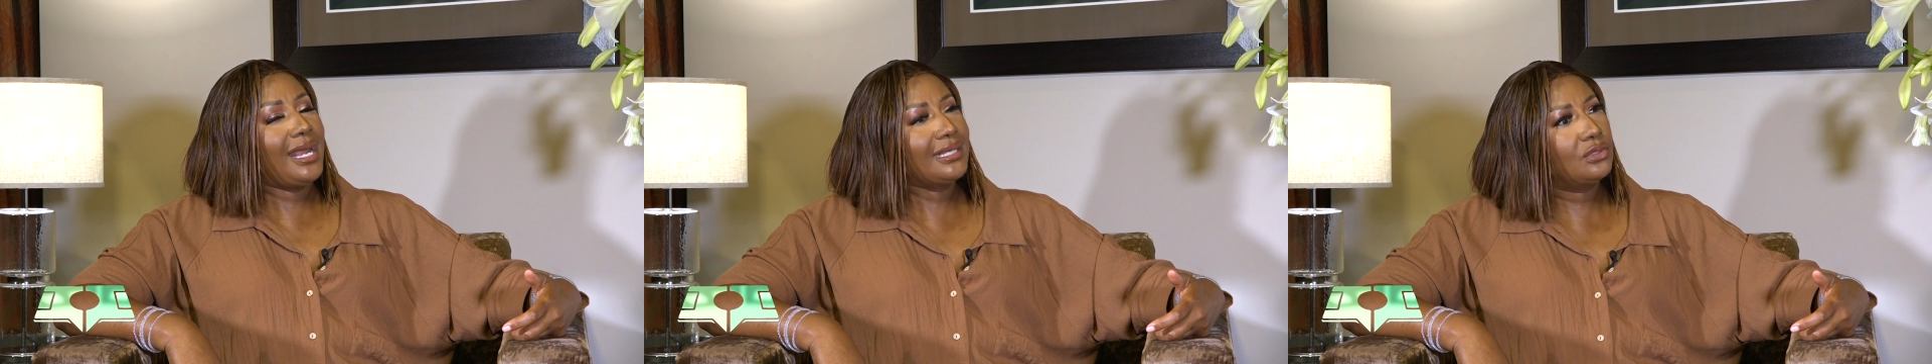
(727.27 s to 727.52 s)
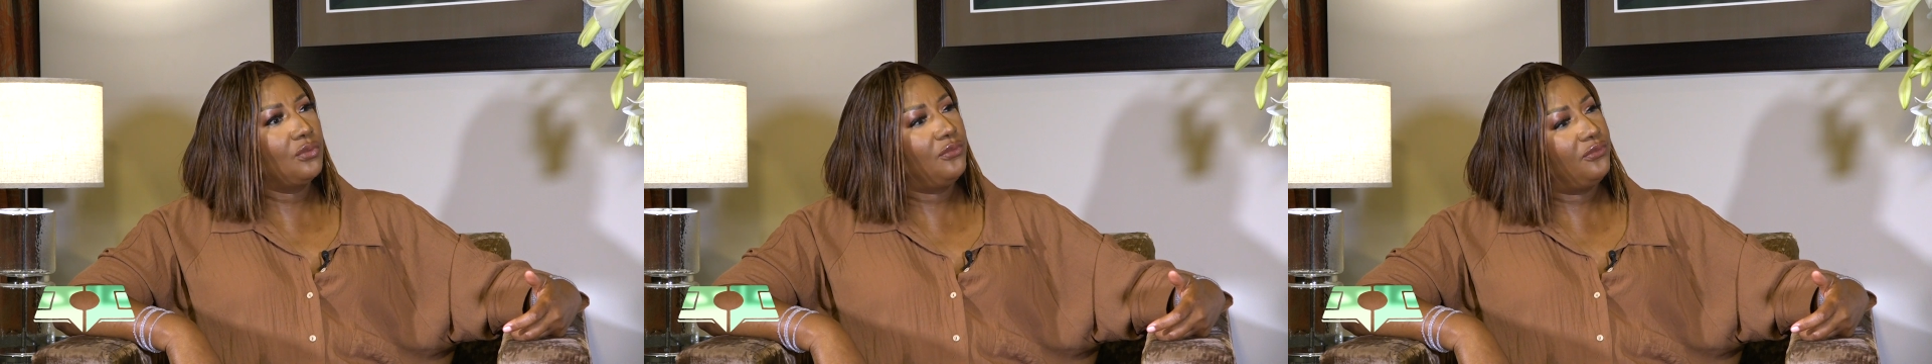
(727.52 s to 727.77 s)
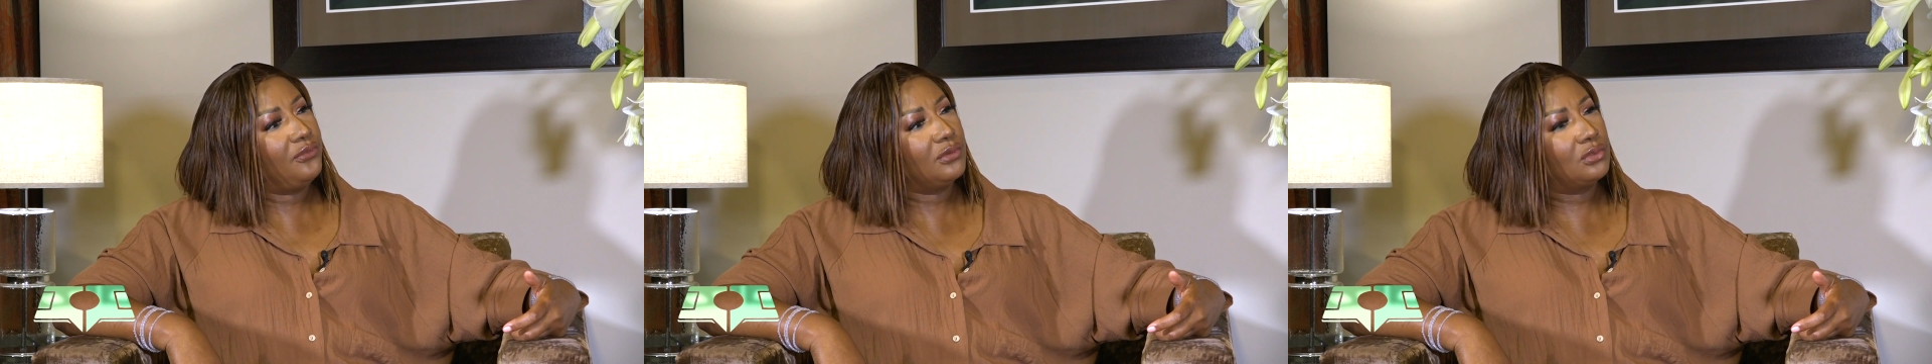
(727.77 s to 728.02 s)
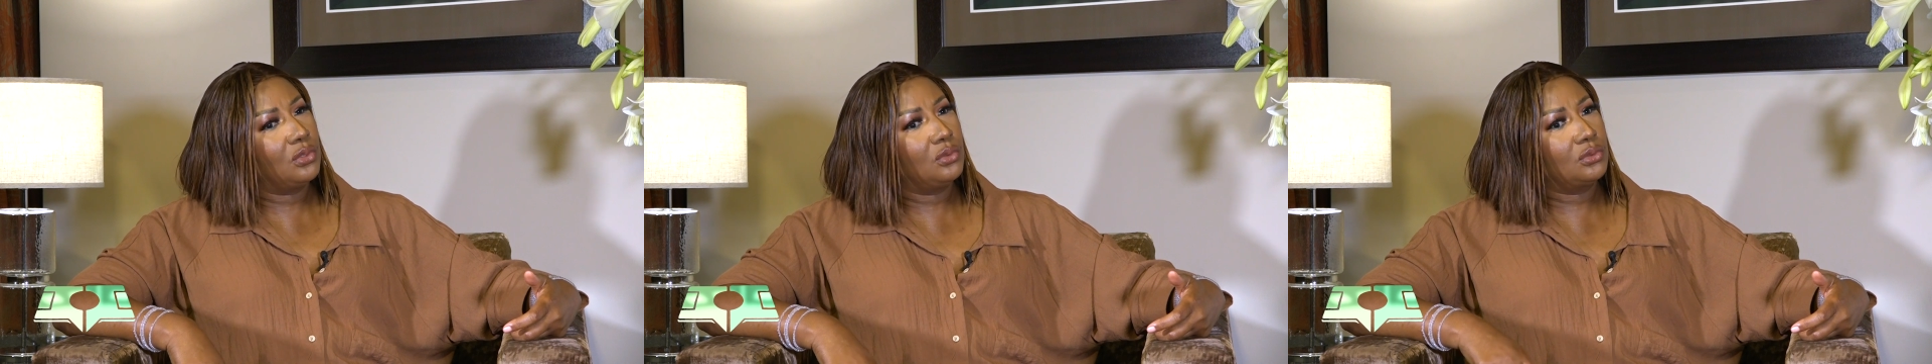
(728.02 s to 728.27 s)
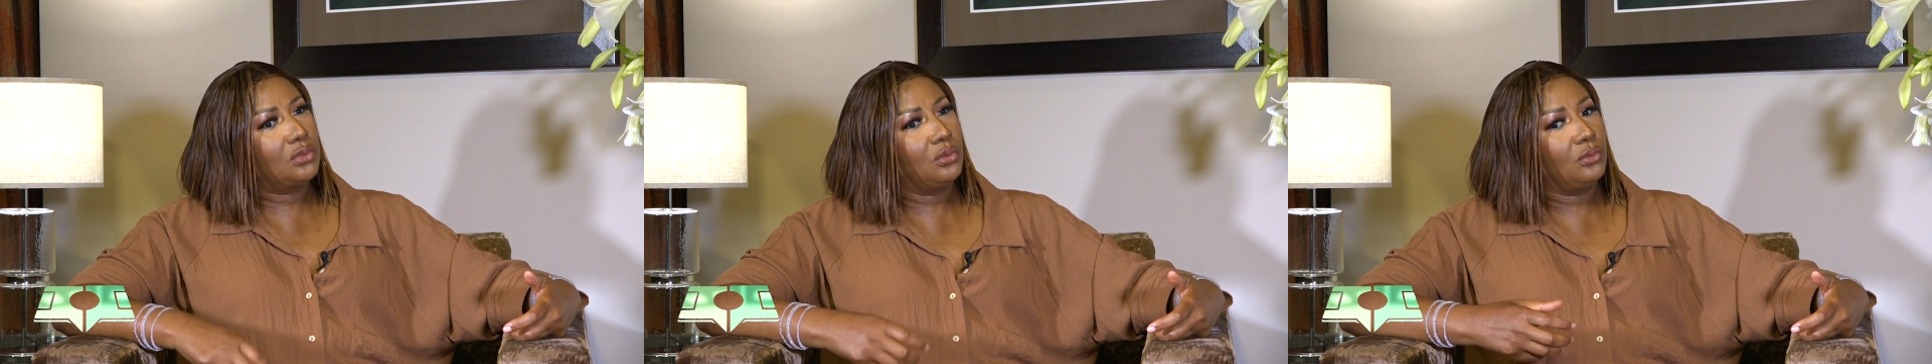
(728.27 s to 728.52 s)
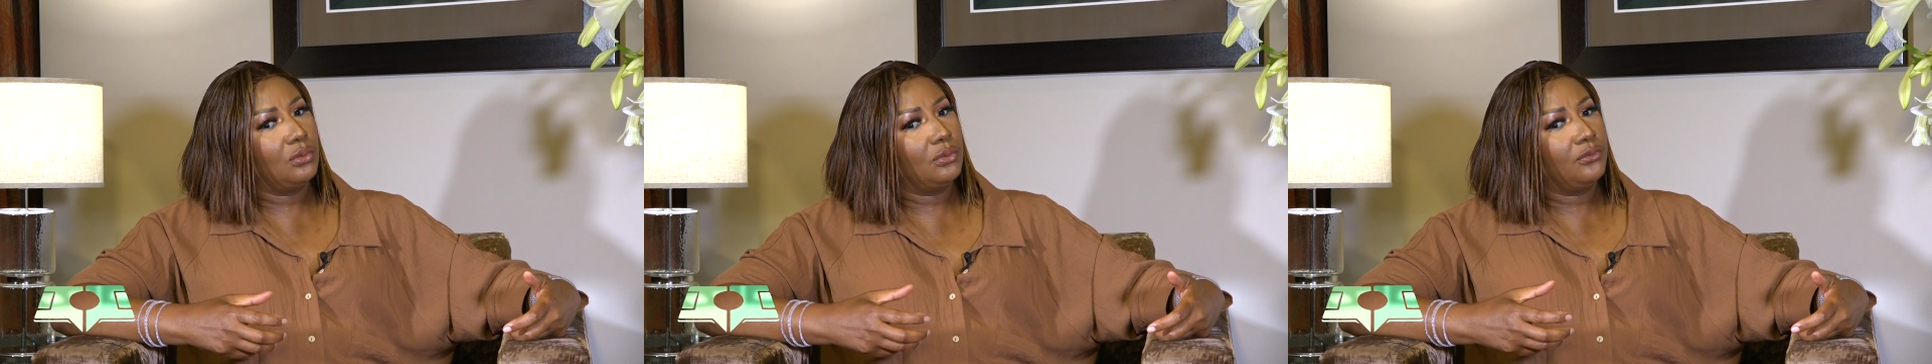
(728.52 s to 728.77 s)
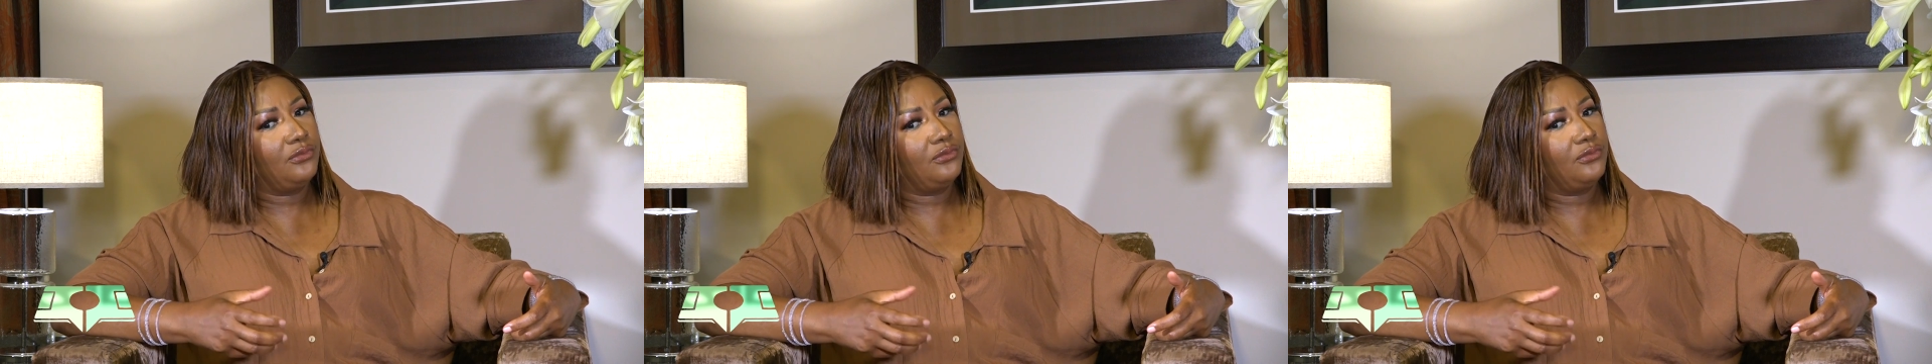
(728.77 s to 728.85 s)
us to